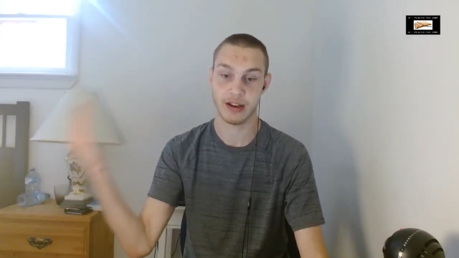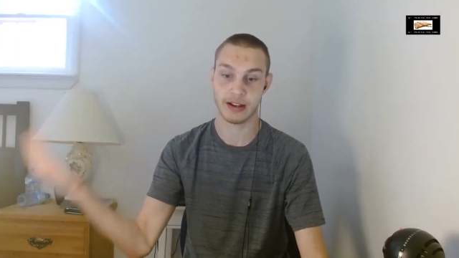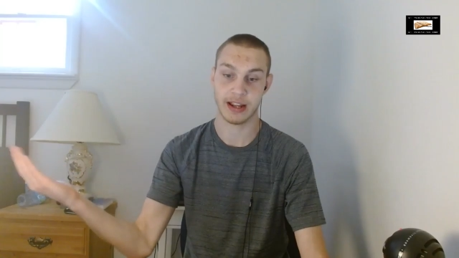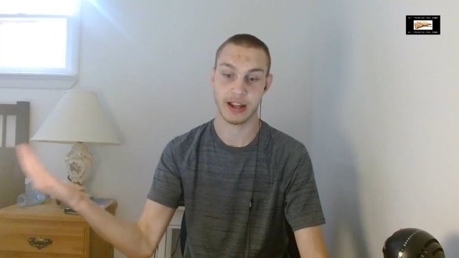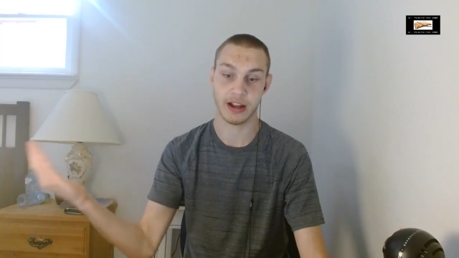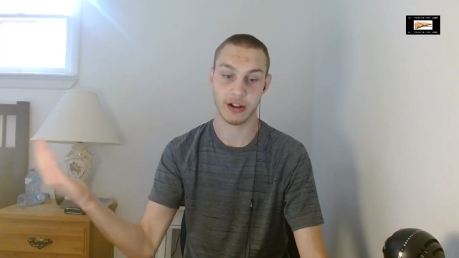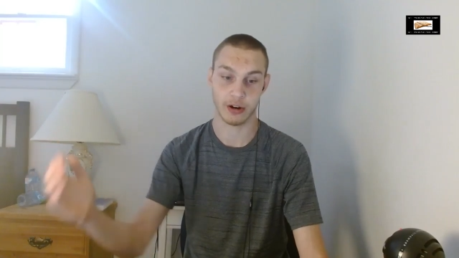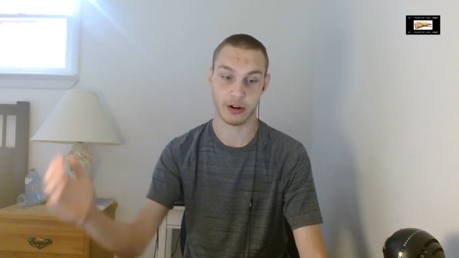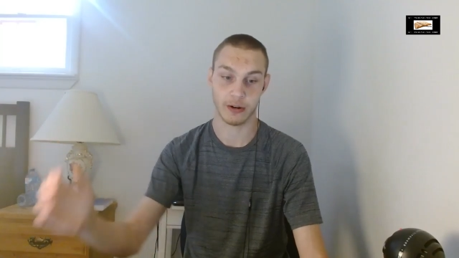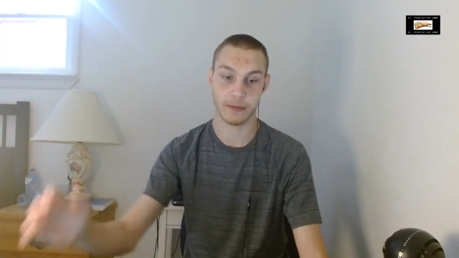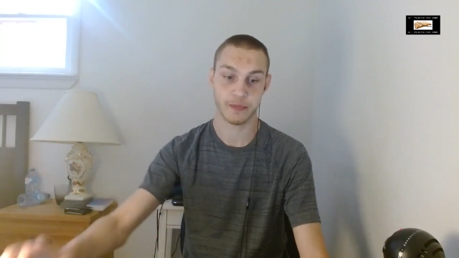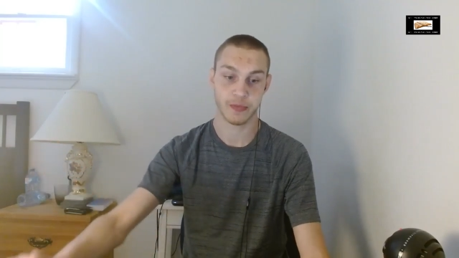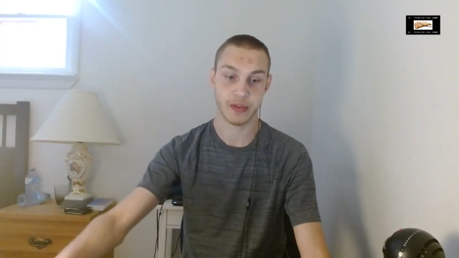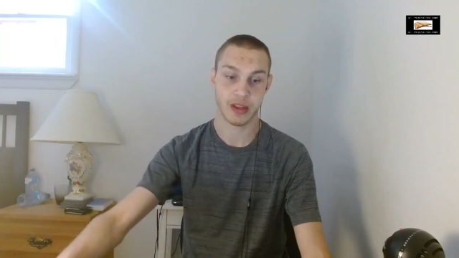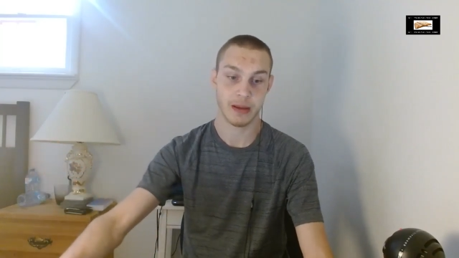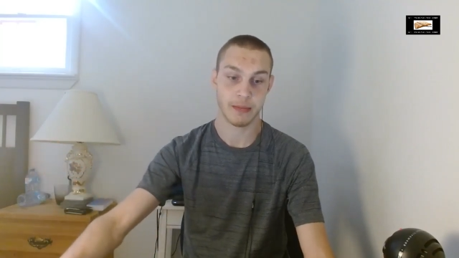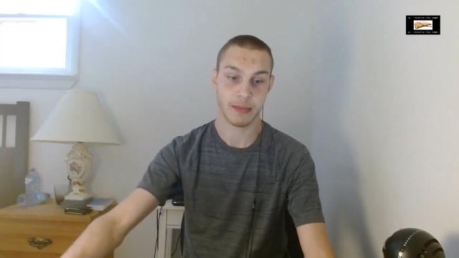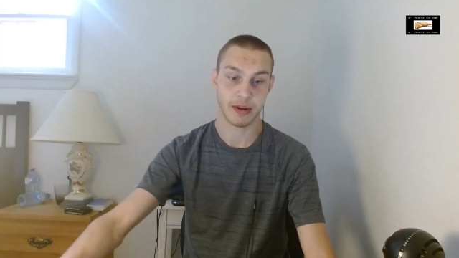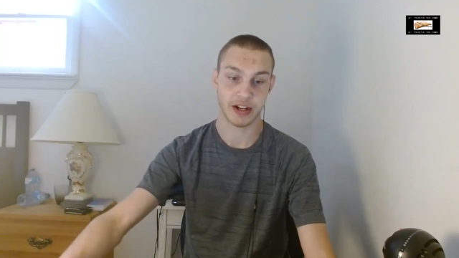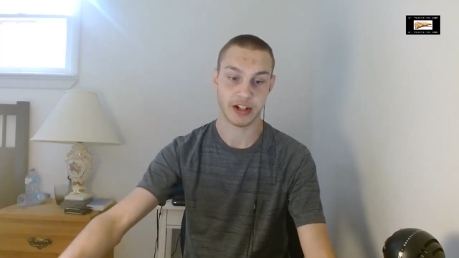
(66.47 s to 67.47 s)
kill her
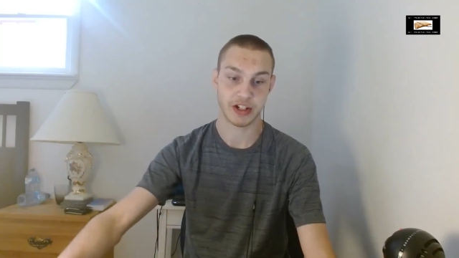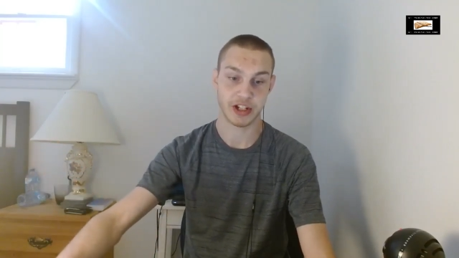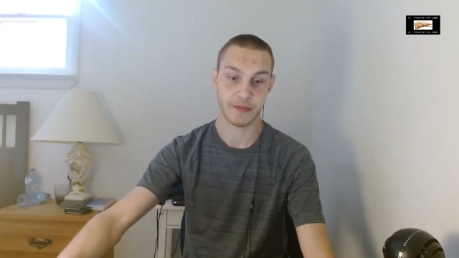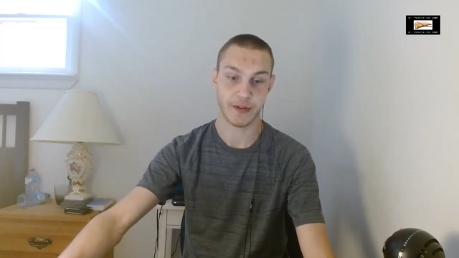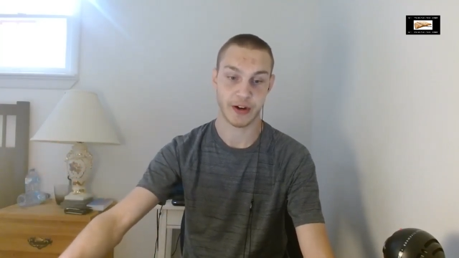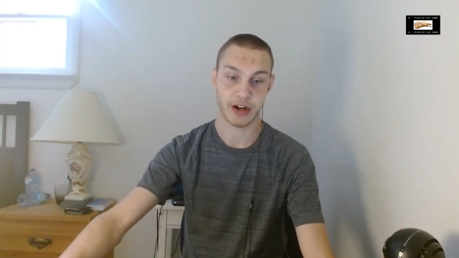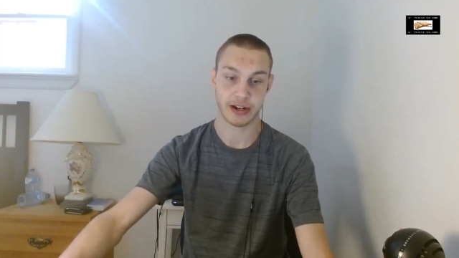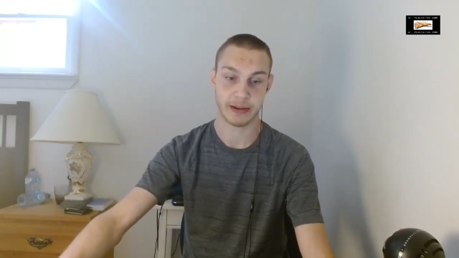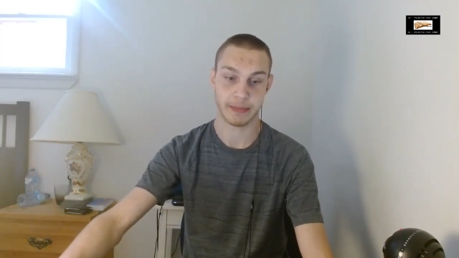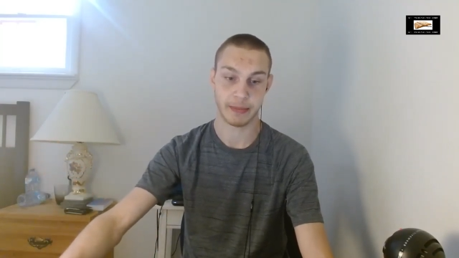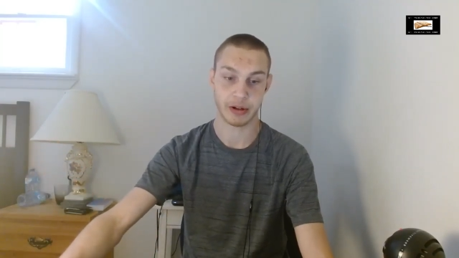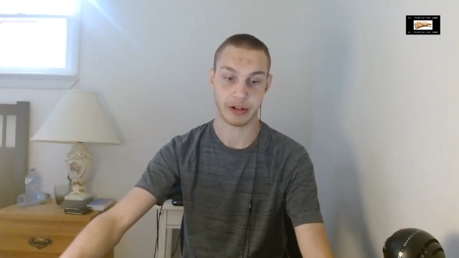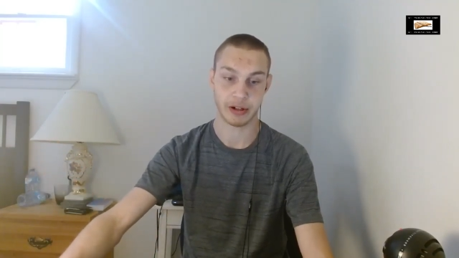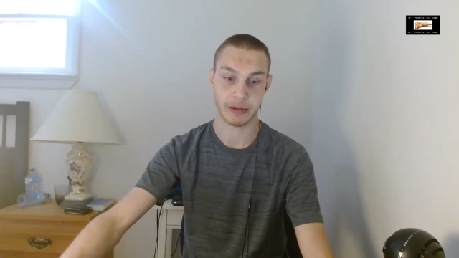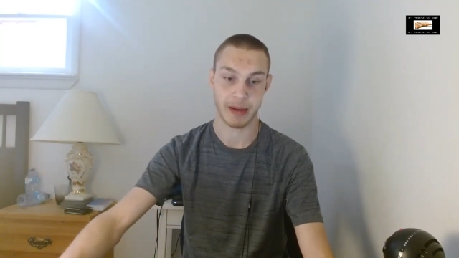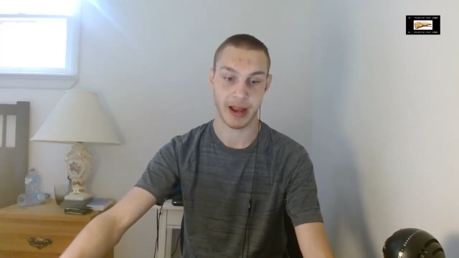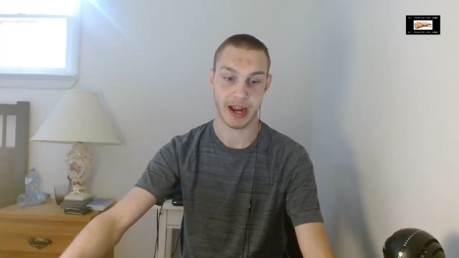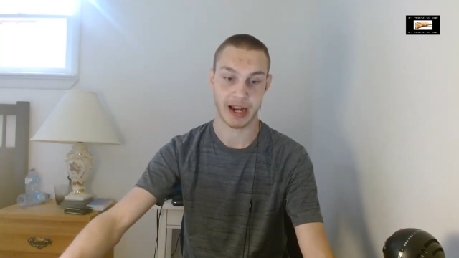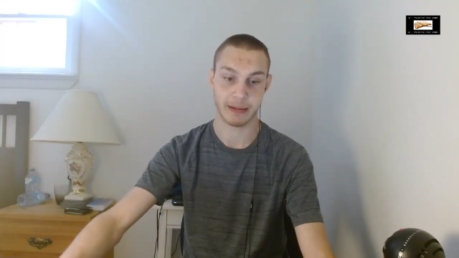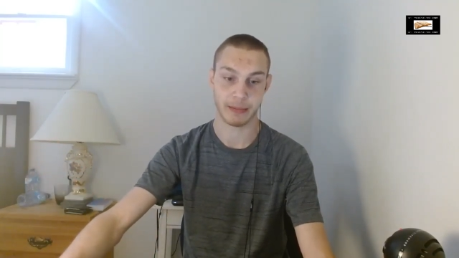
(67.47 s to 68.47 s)
because she filed a bill to
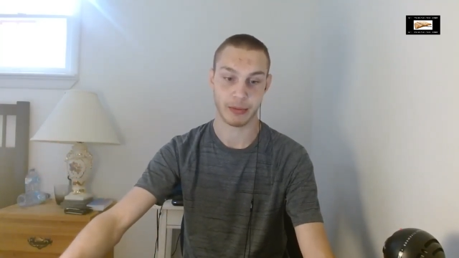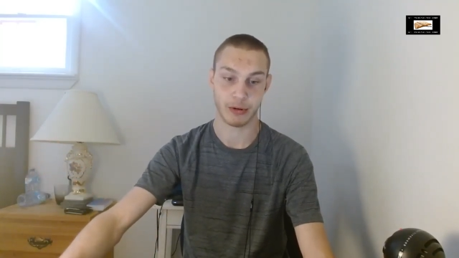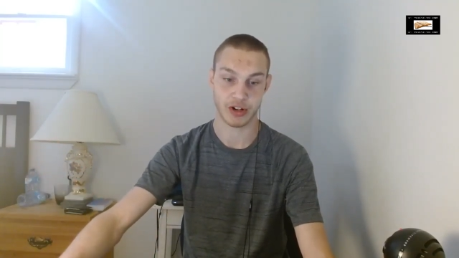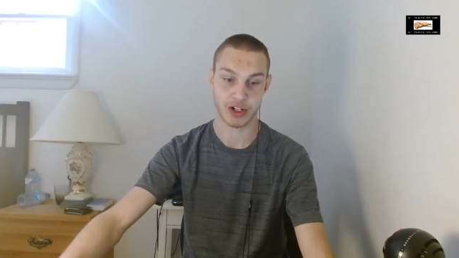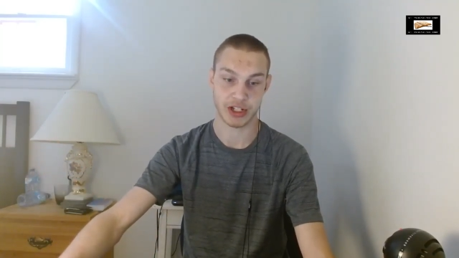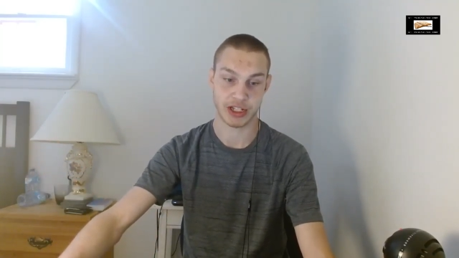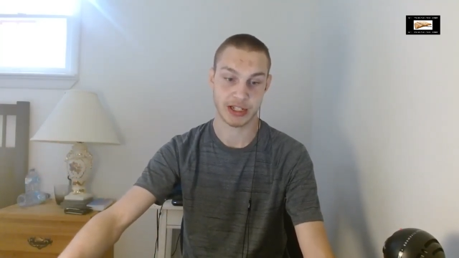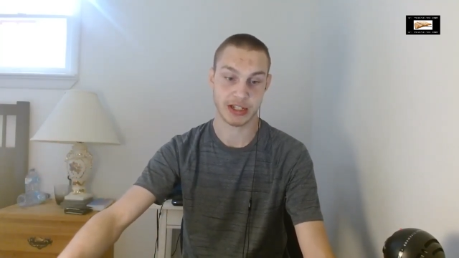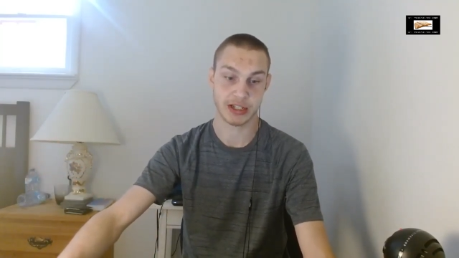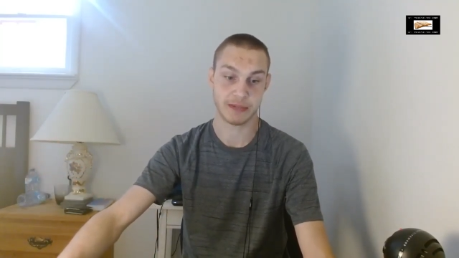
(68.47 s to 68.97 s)
ban abortions.